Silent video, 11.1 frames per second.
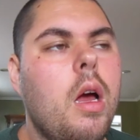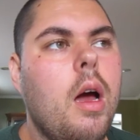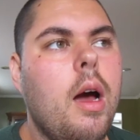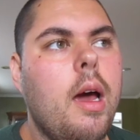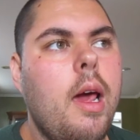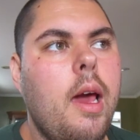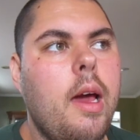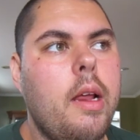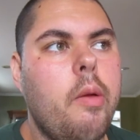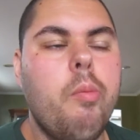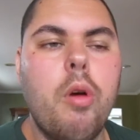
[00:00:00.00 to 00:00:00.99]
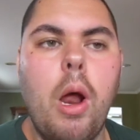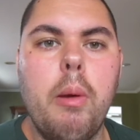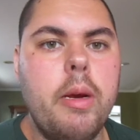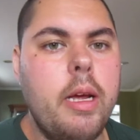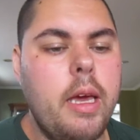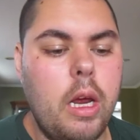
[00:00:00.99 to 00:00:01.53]
And
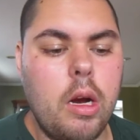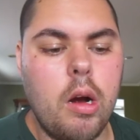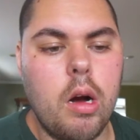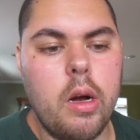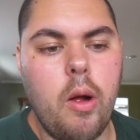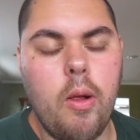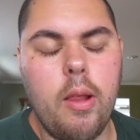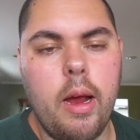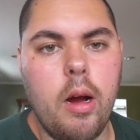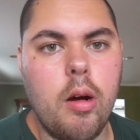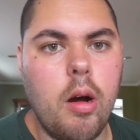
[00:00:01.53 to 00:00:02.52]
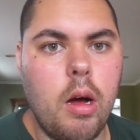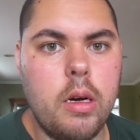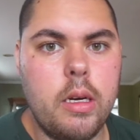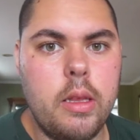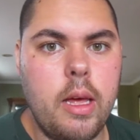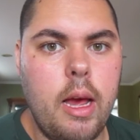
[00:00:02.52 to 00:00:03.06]
probably hit cardio later on
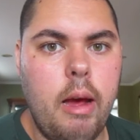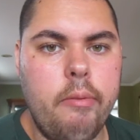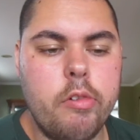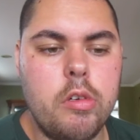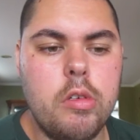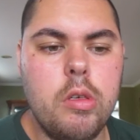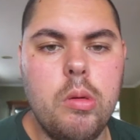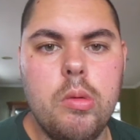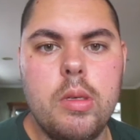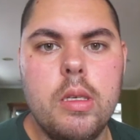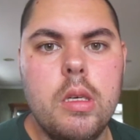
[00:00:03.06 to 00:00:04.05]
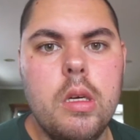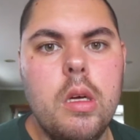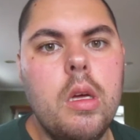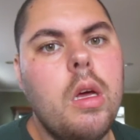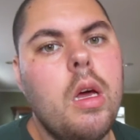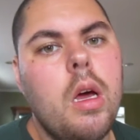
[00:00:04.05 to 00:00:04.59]
in the afternoon.
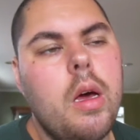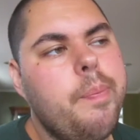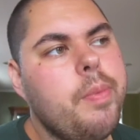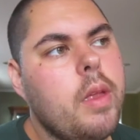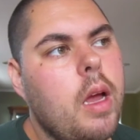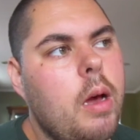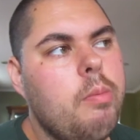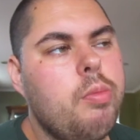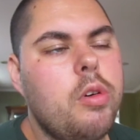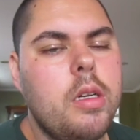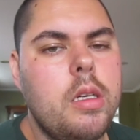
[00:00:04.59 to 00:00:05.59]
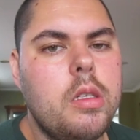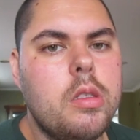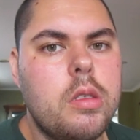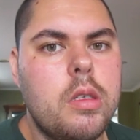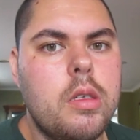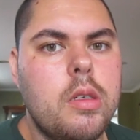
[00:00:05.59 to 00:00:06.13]
I'm pretty
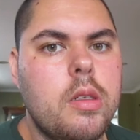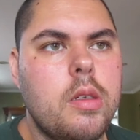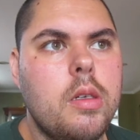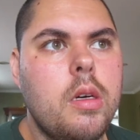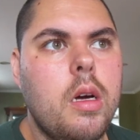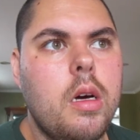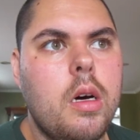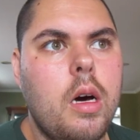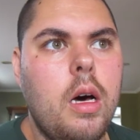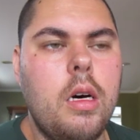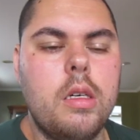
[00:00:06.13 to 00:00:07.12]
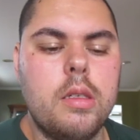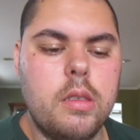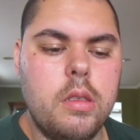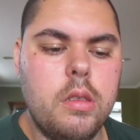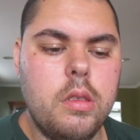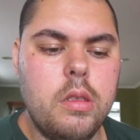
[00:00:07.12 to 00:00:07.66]
sure I'll
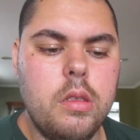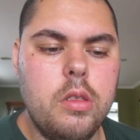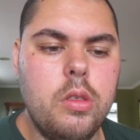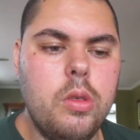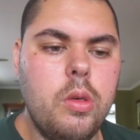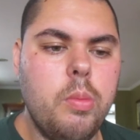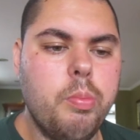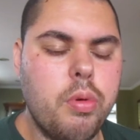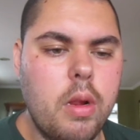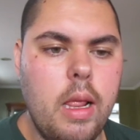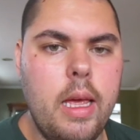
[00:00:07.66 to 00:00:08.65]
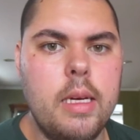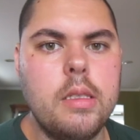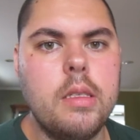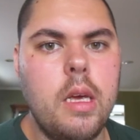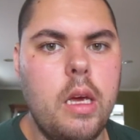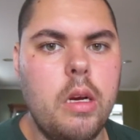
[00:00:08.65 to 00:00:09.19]
do planks
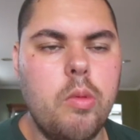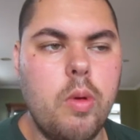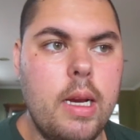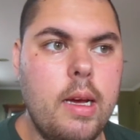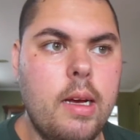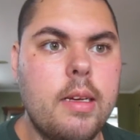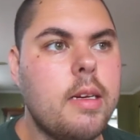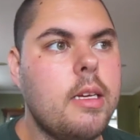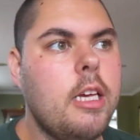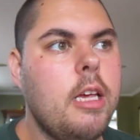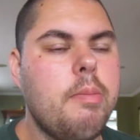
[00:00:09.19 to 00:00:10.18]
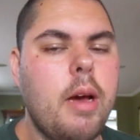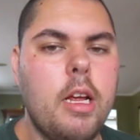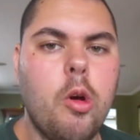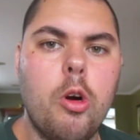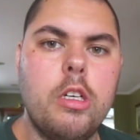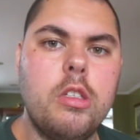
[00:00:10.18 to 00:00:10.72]
and whatnot to keep my
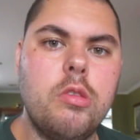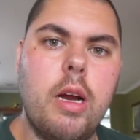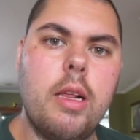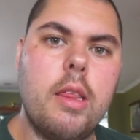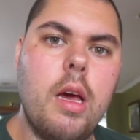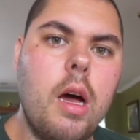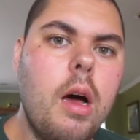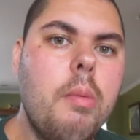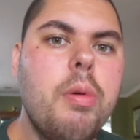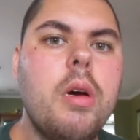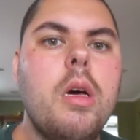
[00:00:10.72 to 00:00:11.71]
core strength up,